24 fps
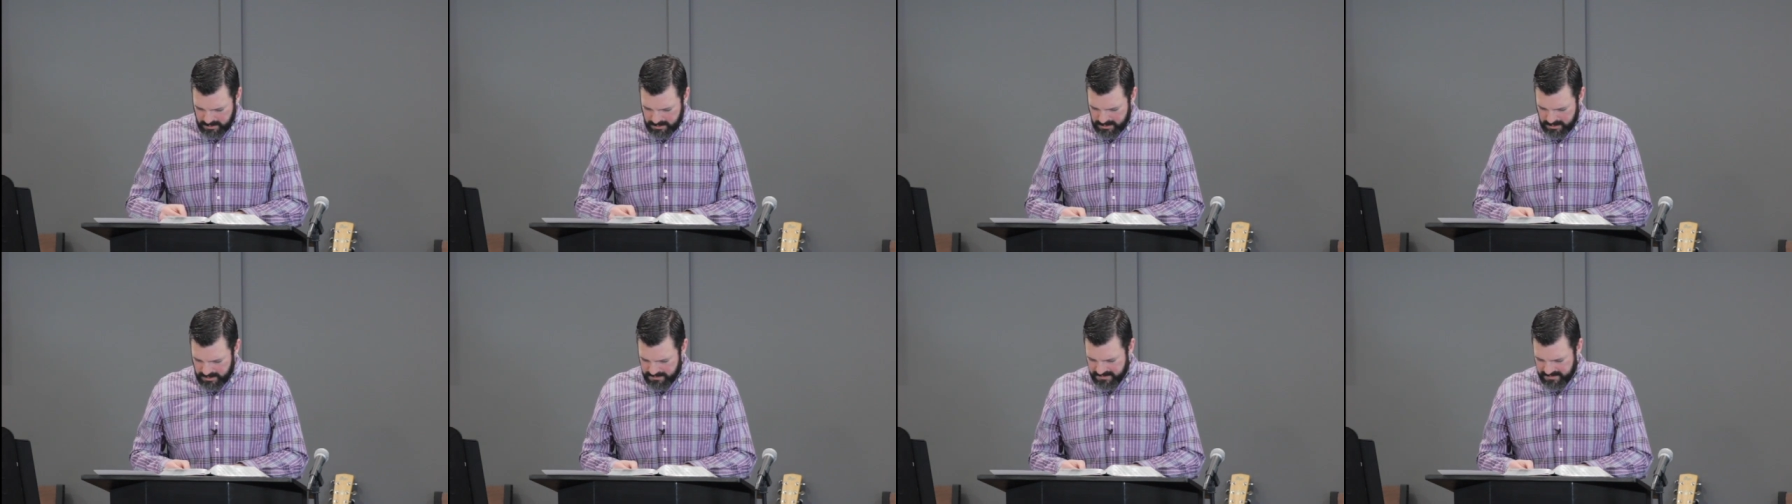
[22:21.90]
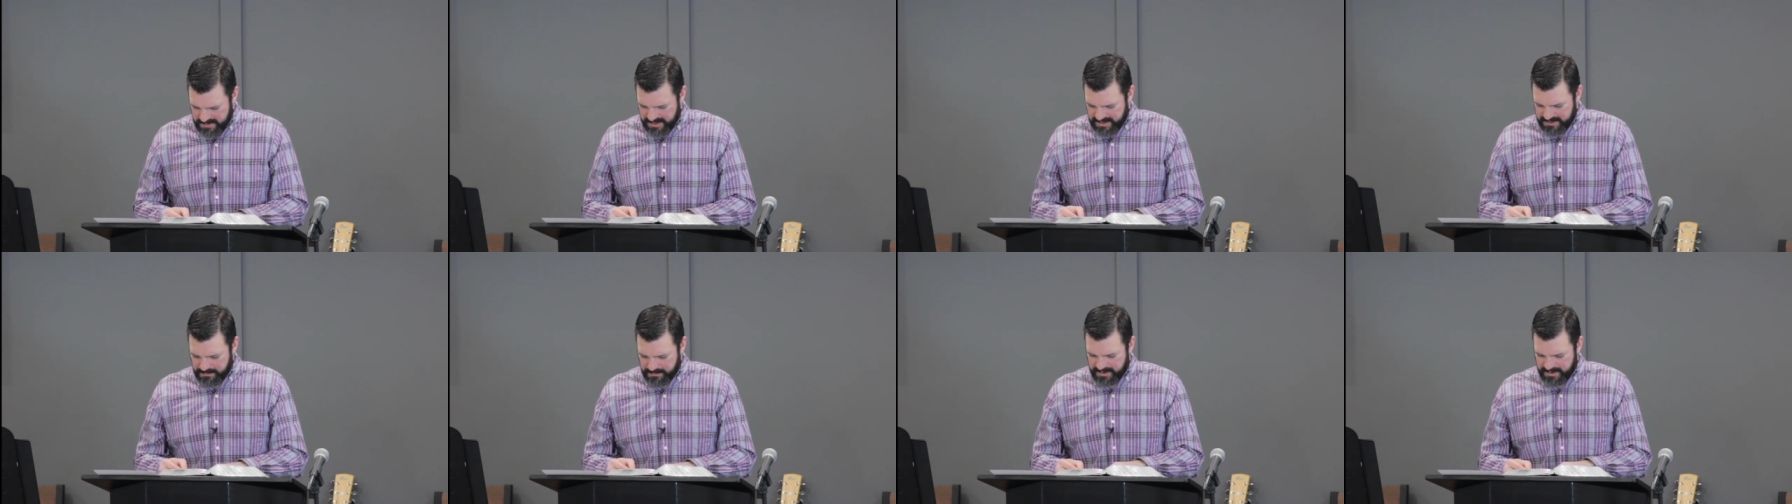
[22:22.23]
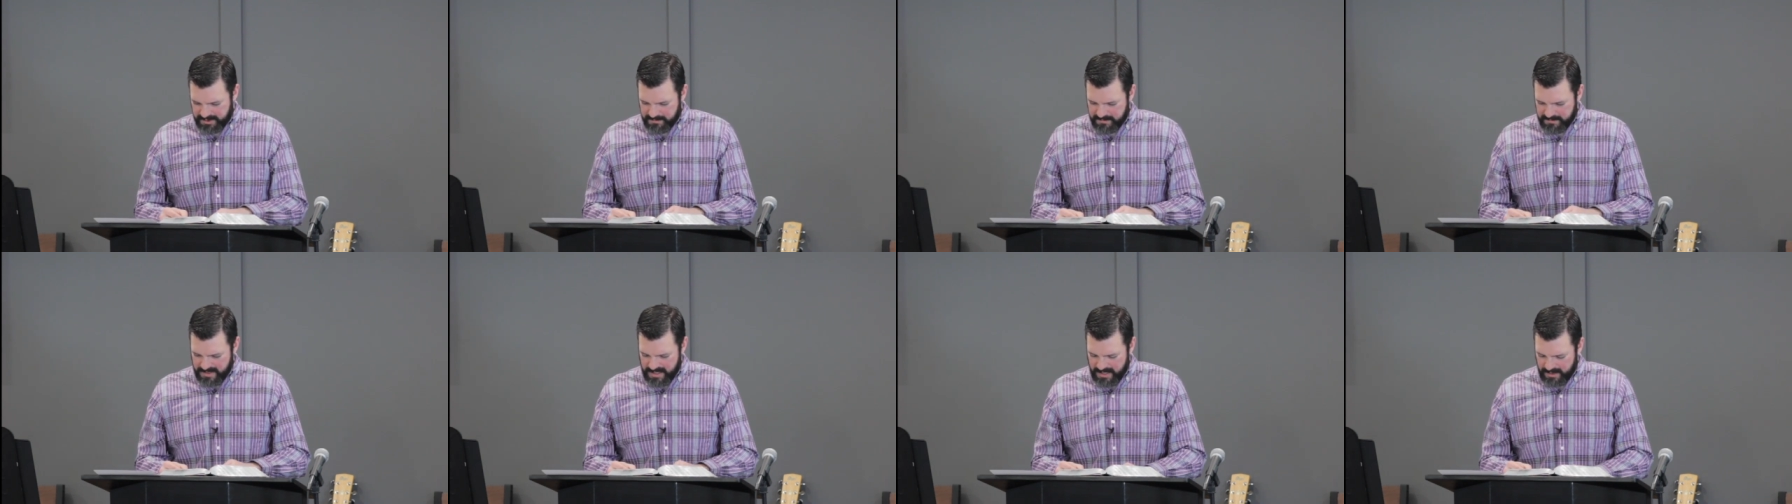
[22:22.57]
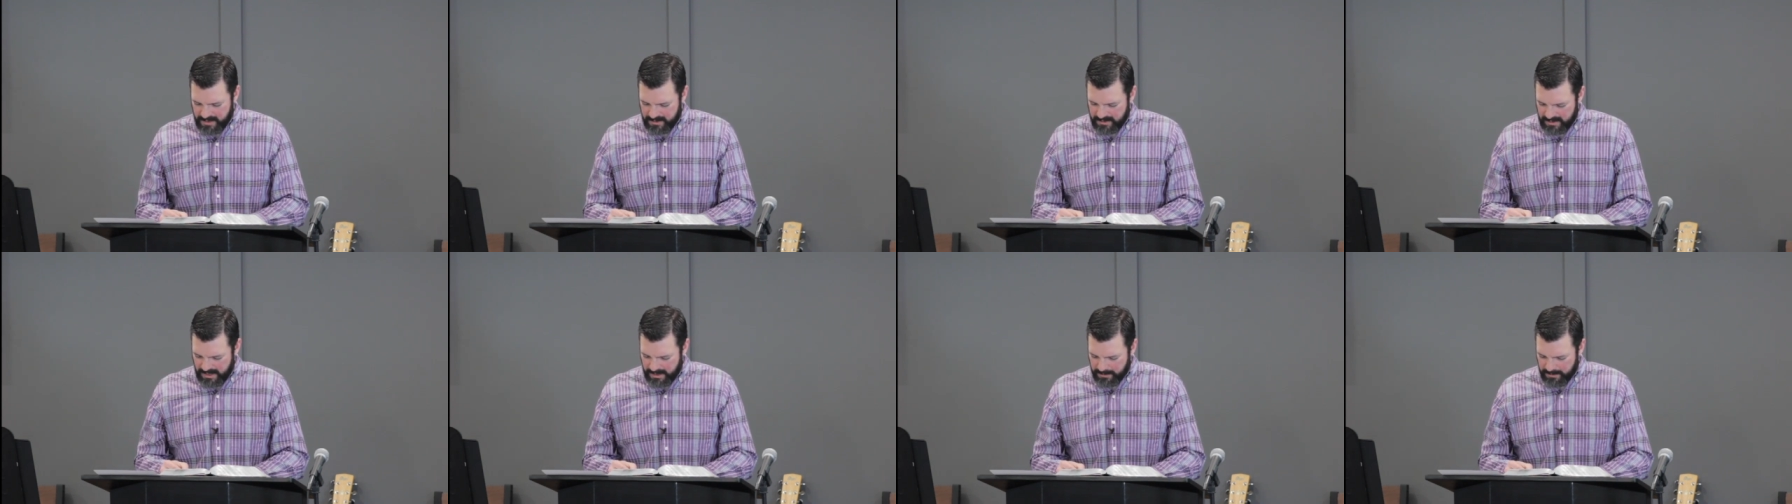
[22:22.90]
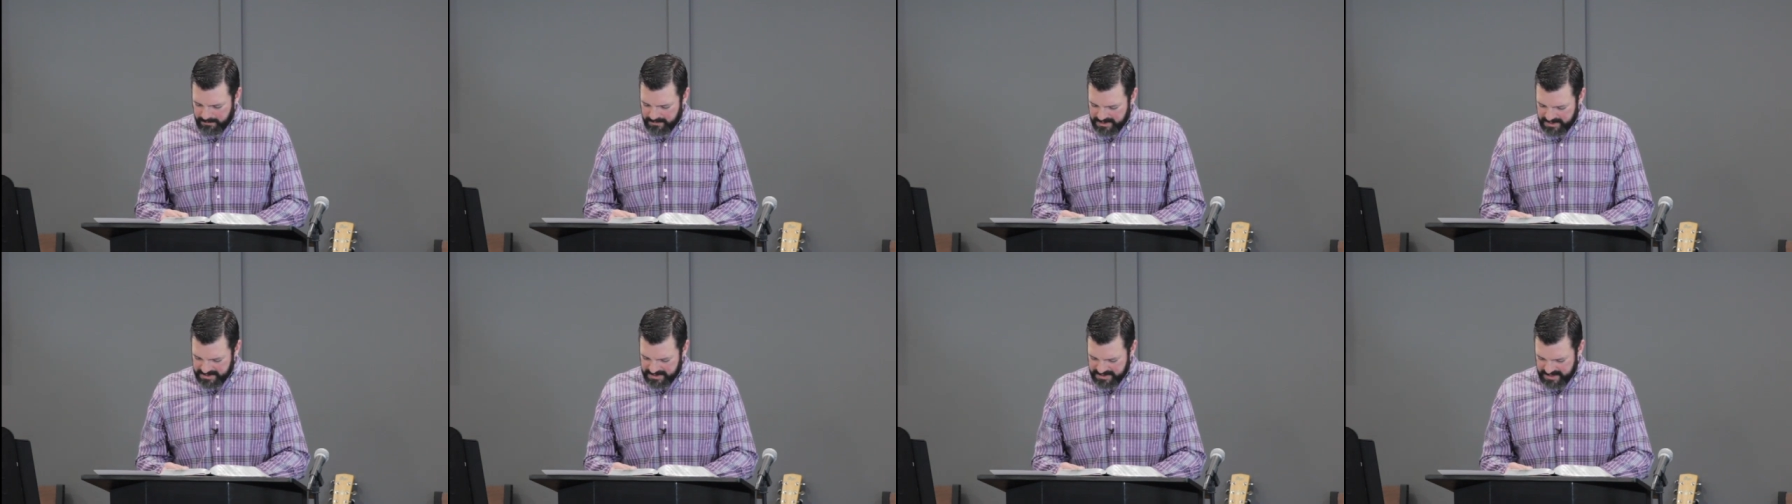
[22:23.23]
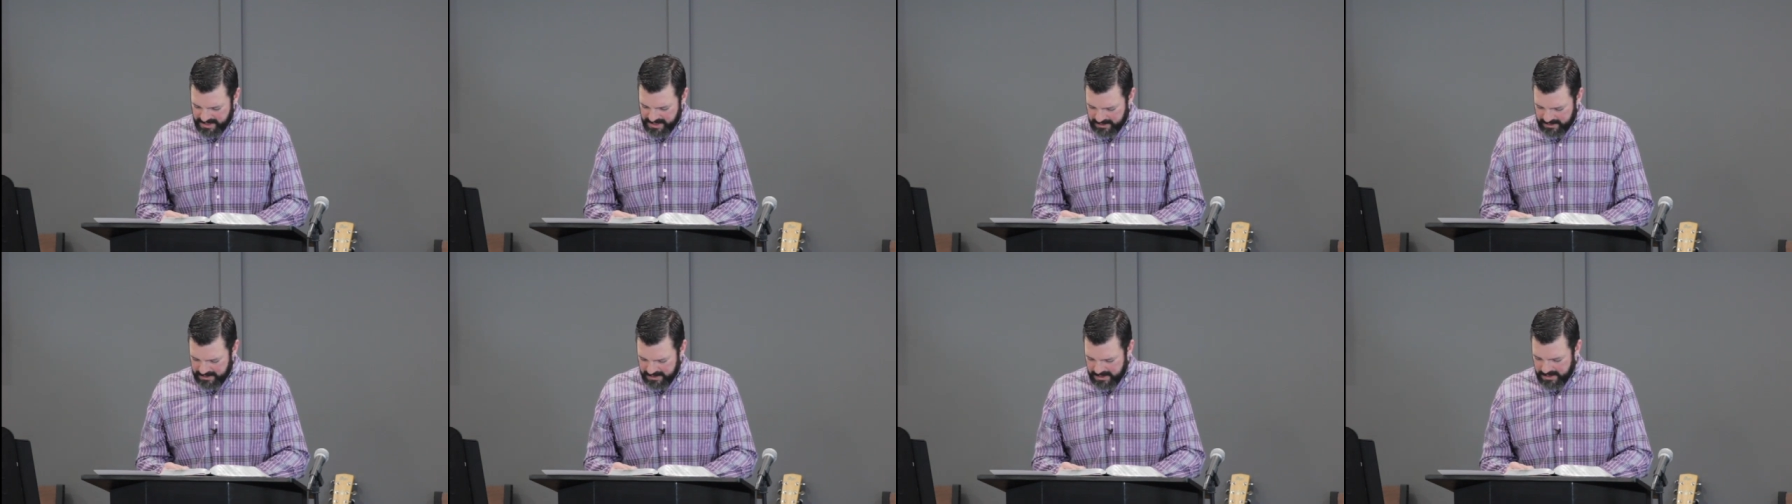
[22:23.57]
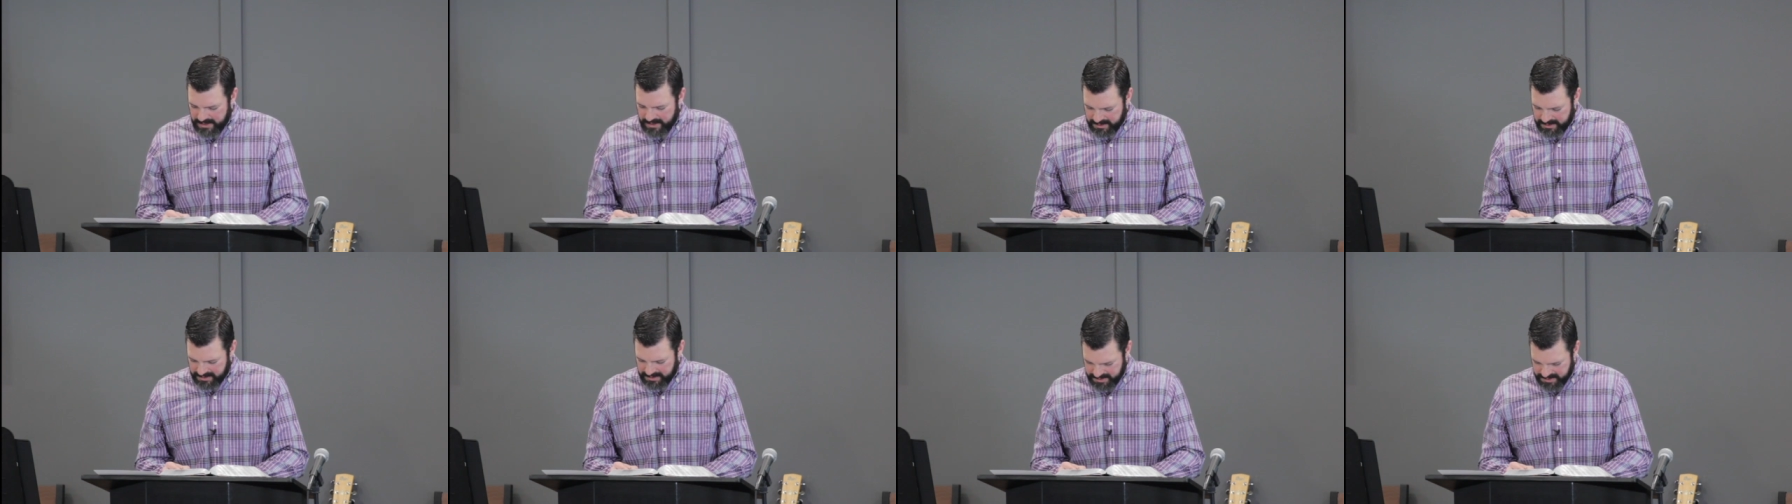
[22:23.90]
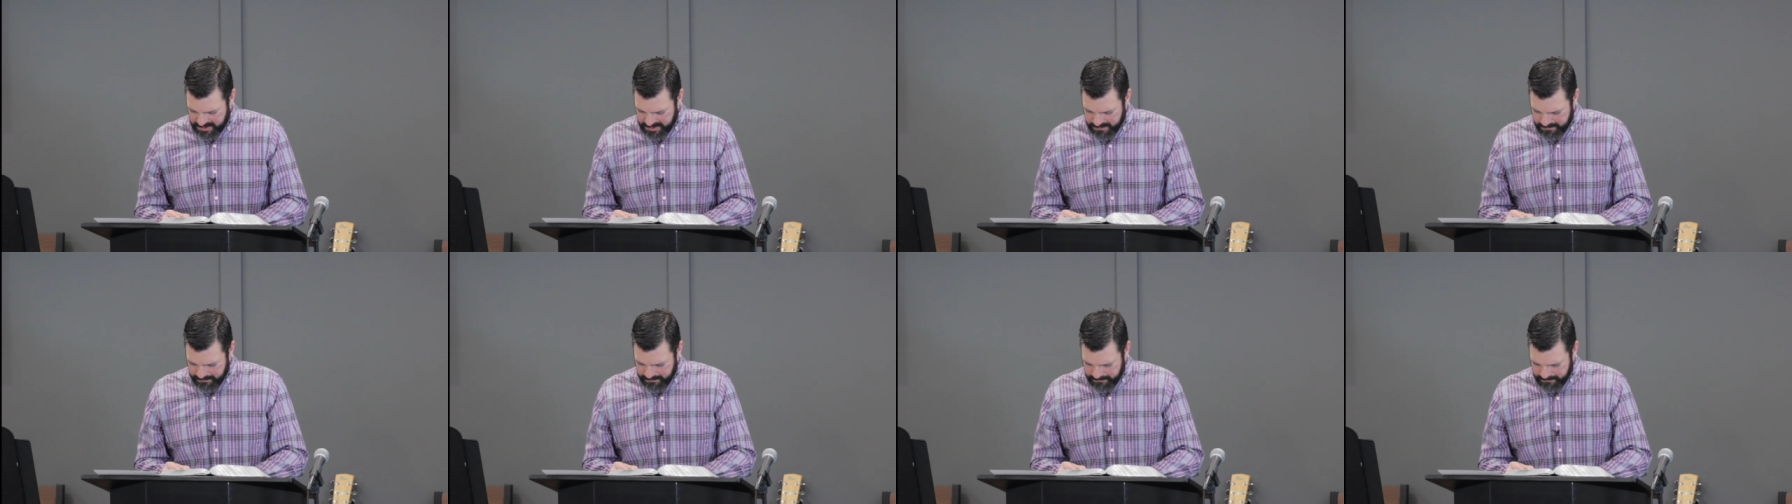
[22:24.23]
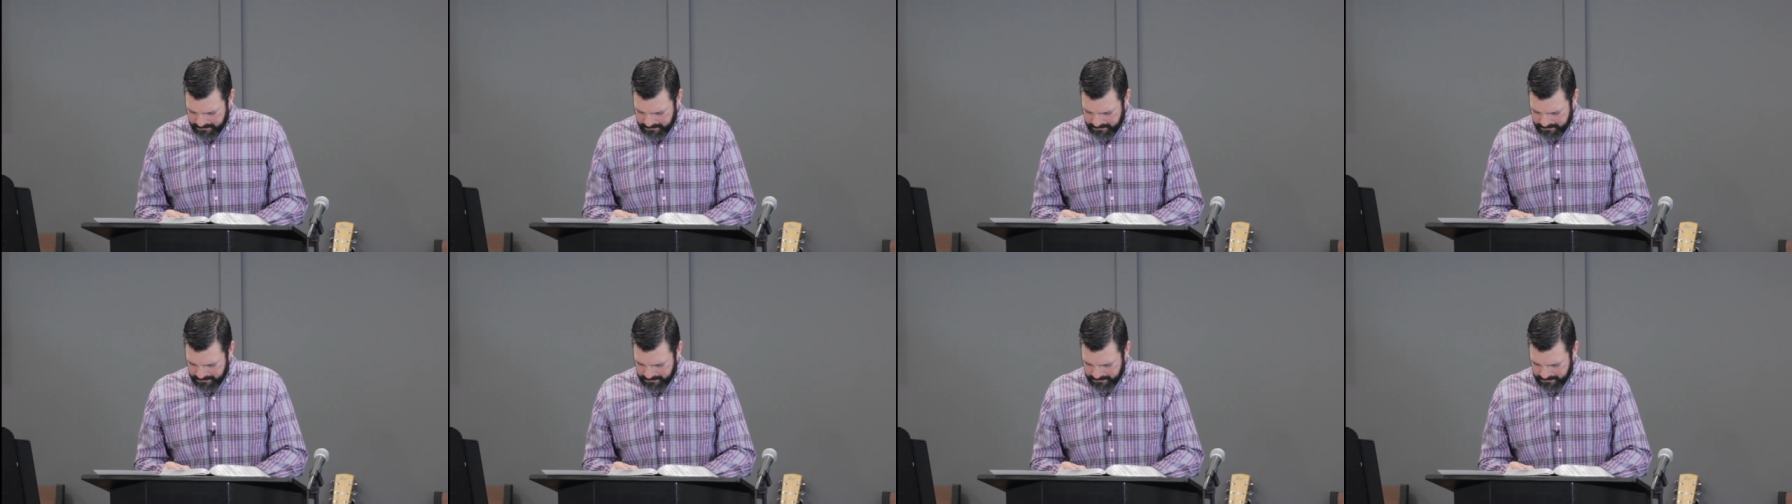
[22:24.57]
He meets with a man named Zacchaeus.